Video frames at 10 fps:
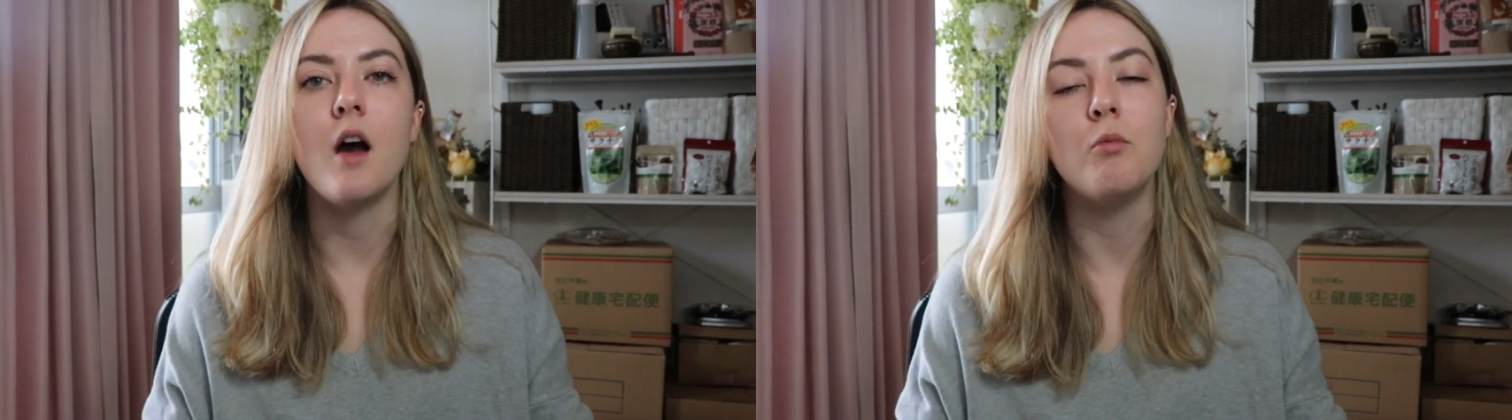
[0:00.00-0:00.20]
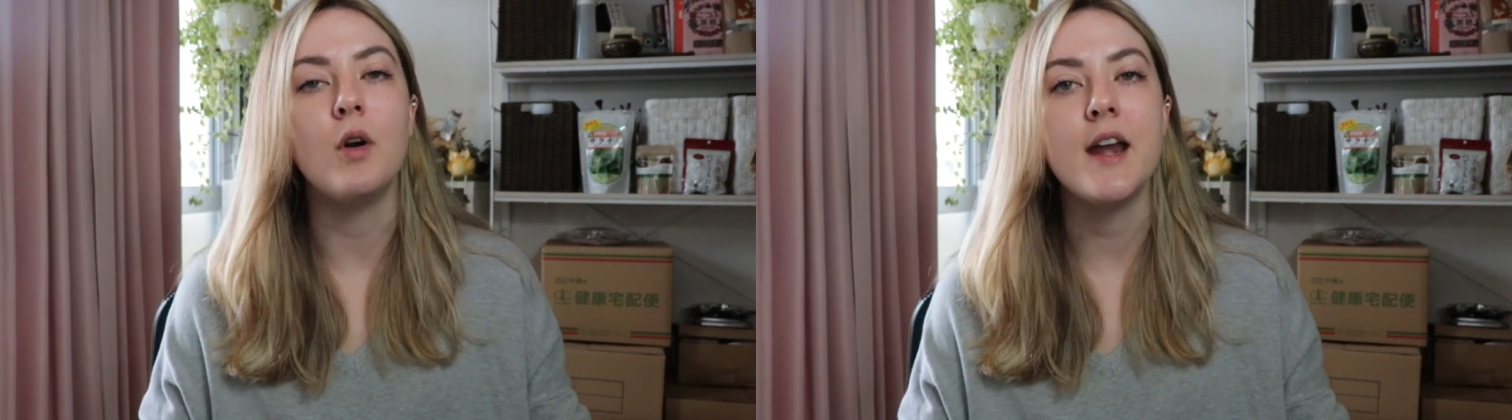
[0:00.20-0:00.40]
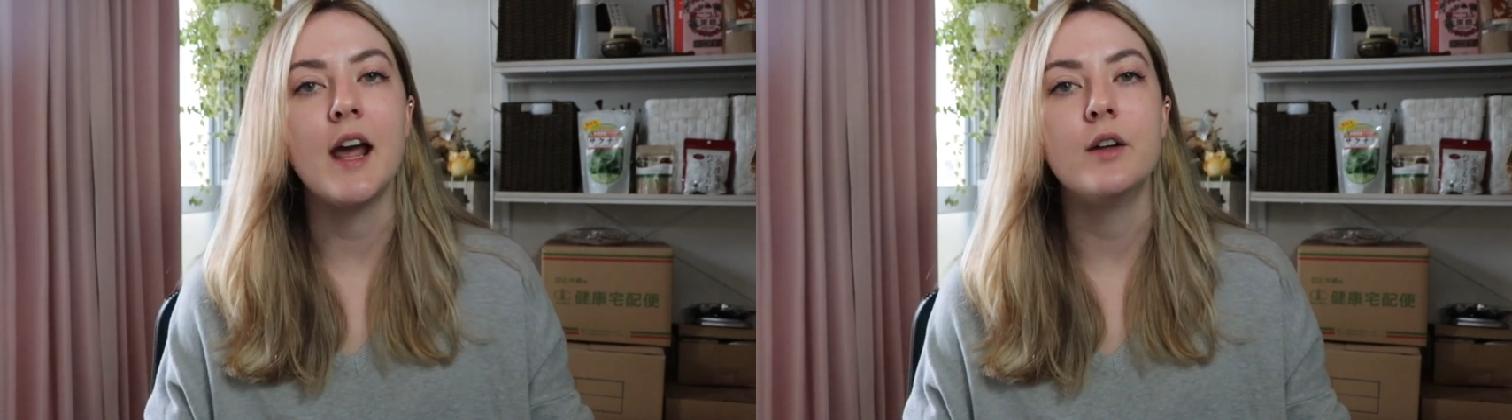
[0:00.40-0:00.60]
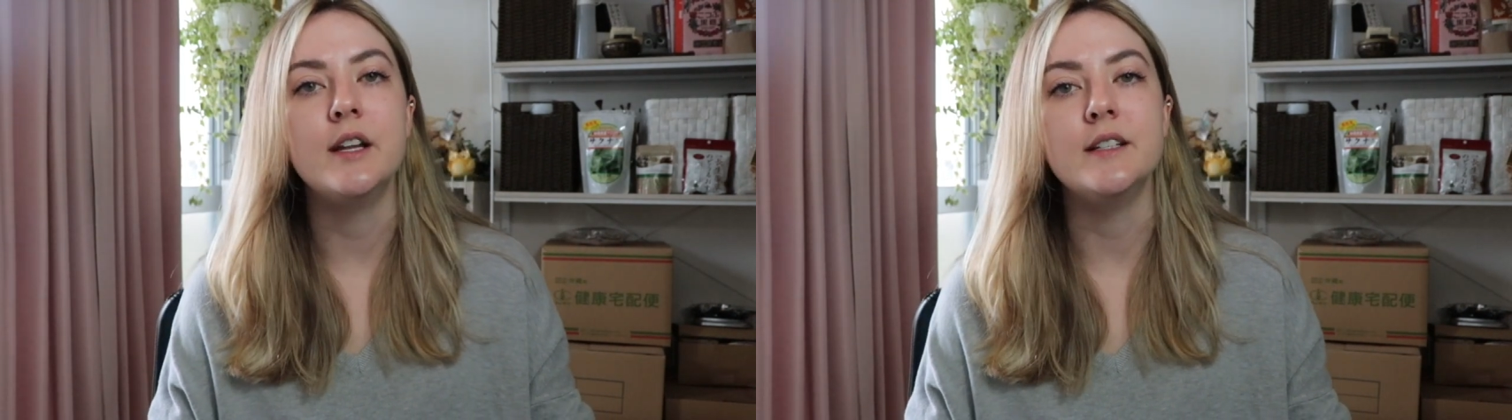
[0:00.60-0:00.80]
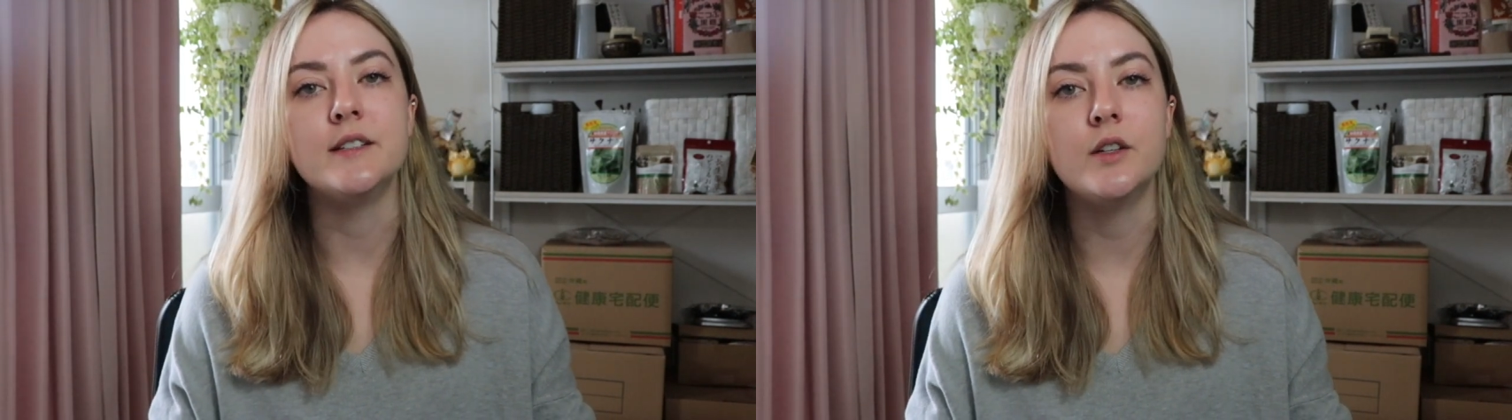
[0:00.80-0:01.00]
Um, right now
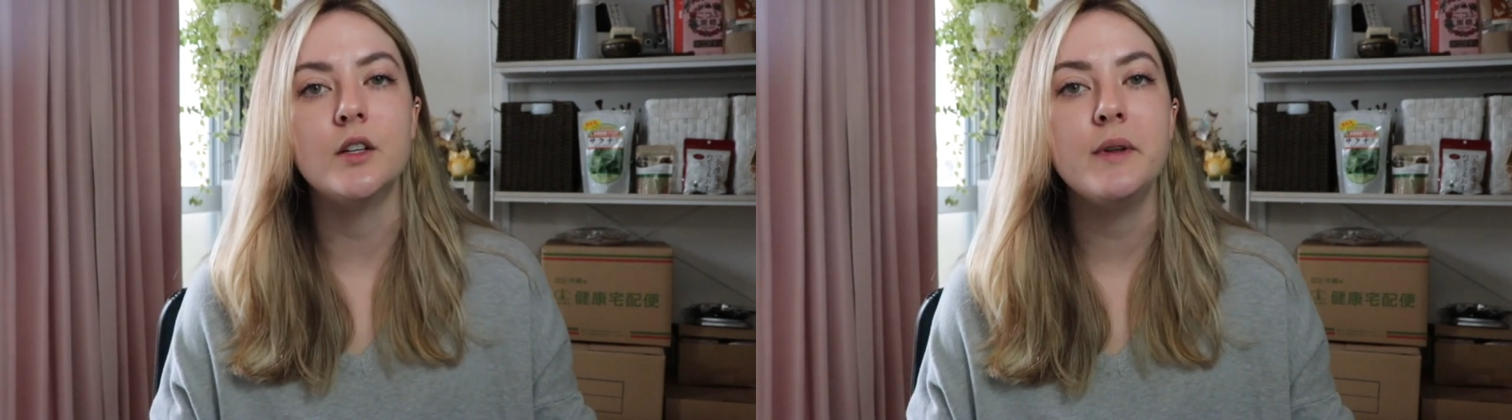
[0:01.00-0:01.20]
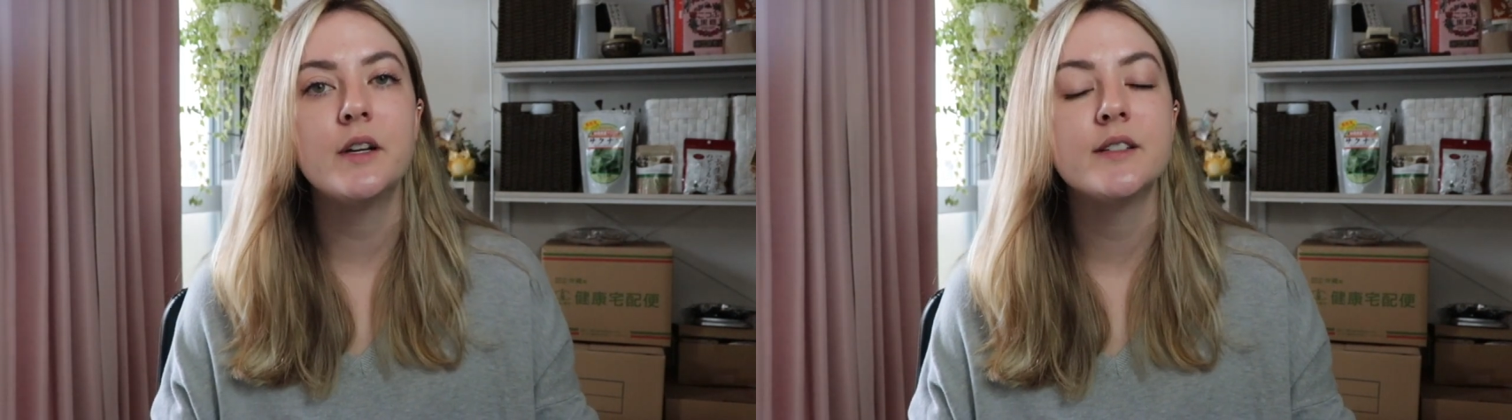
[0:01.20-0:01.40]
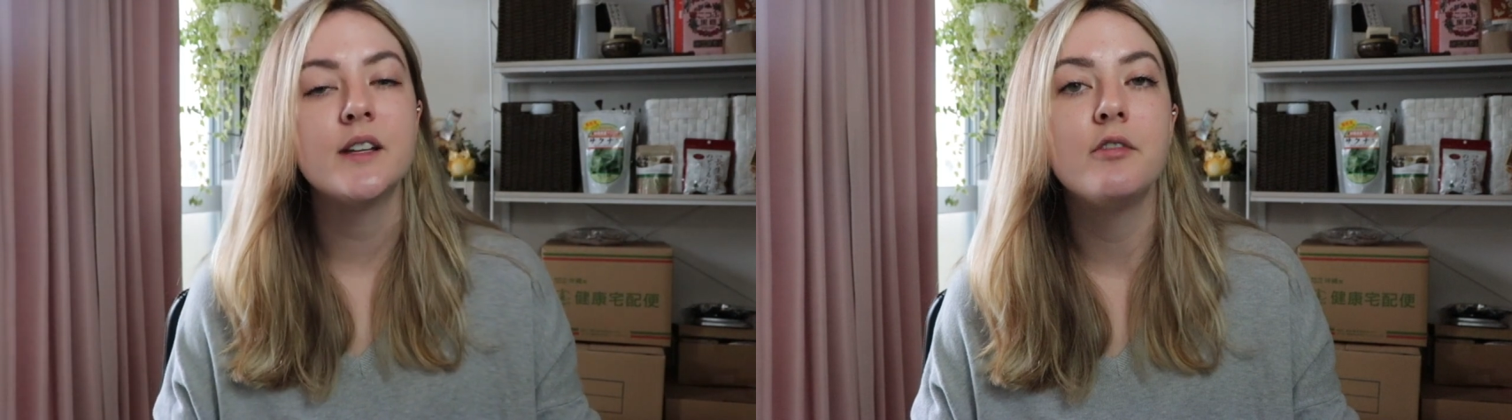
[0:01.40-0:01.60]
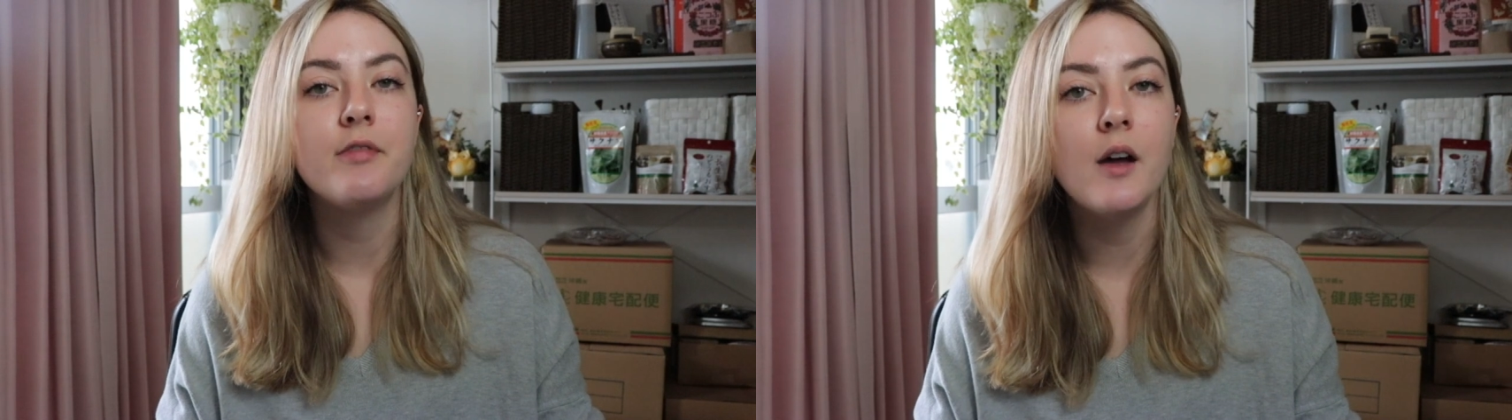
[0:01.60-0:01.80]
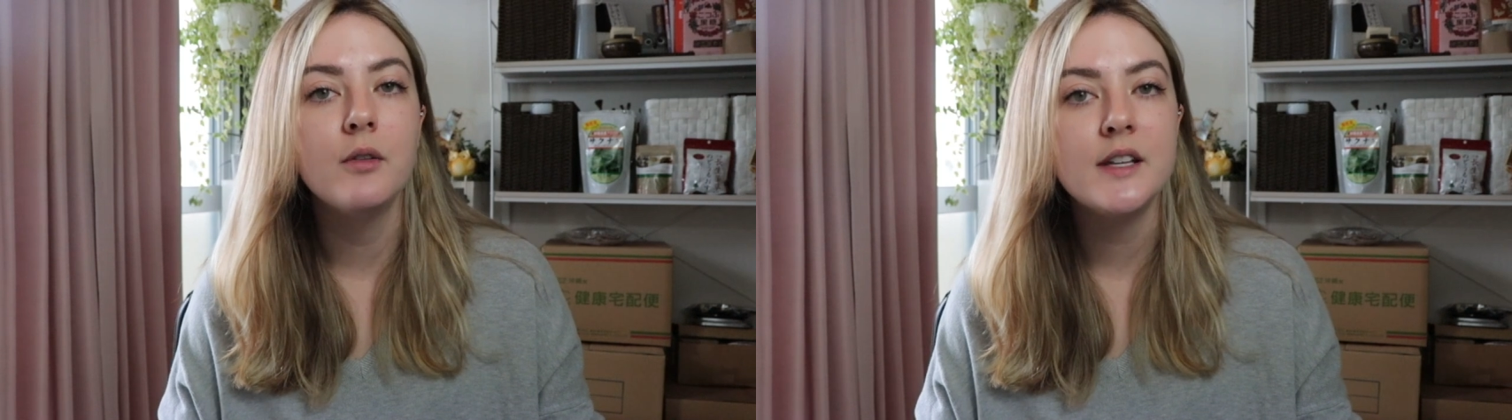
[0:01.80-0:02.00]
it is good because I
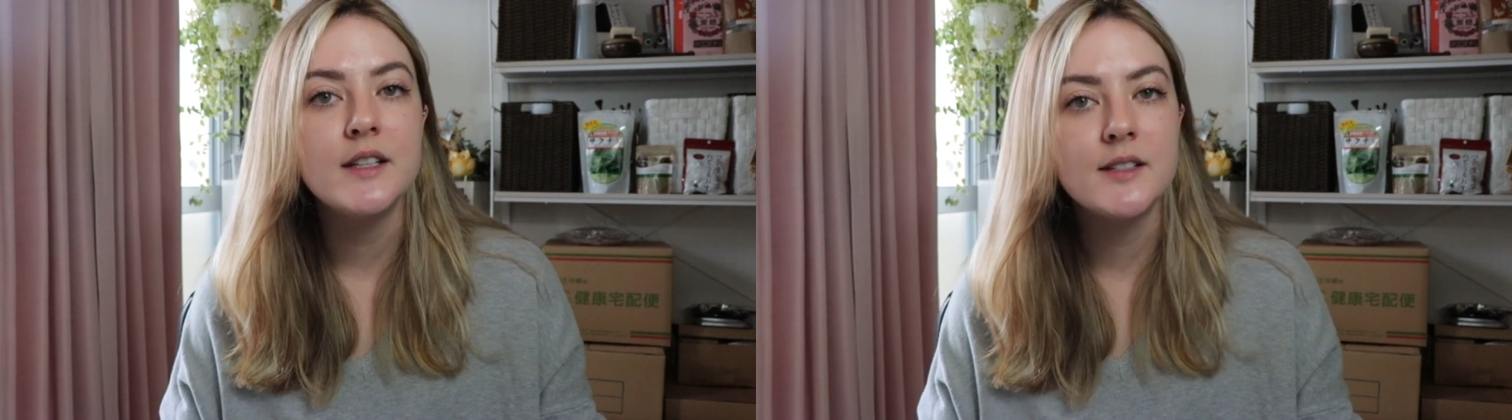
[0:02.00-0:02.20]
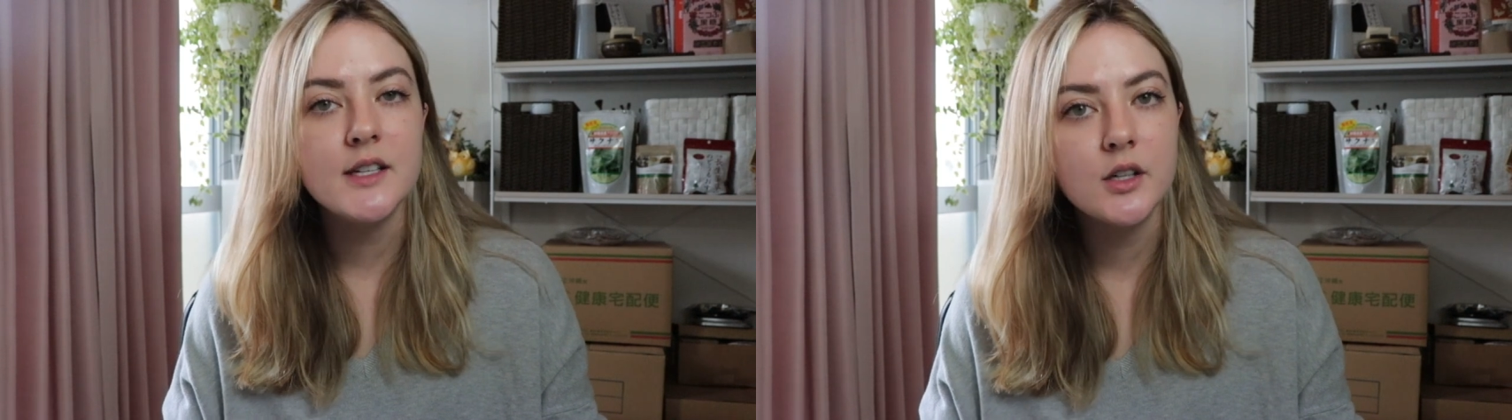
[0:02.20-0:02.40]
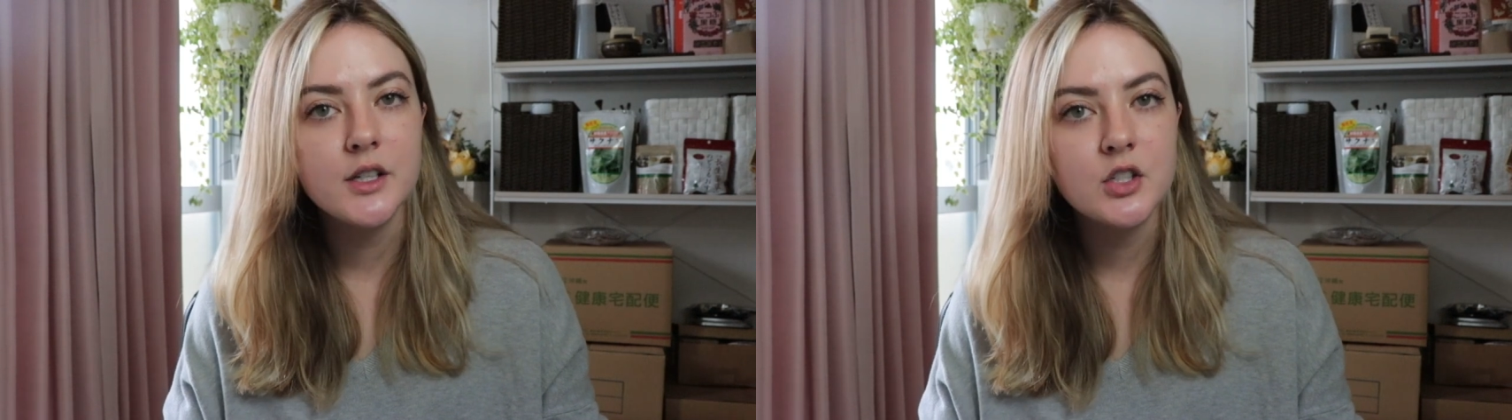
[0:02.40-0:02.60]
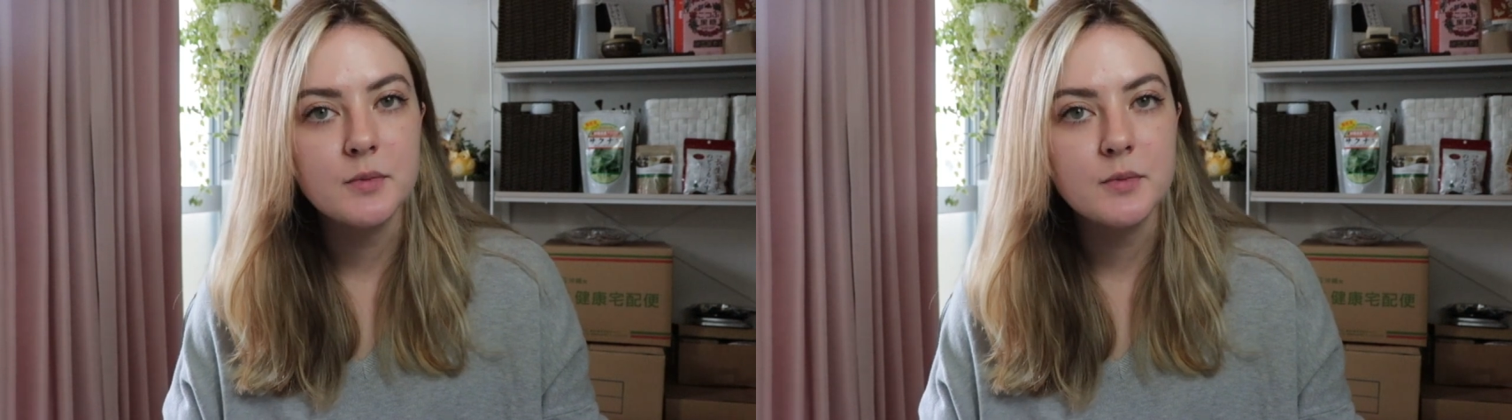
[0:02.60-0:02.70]
found the secret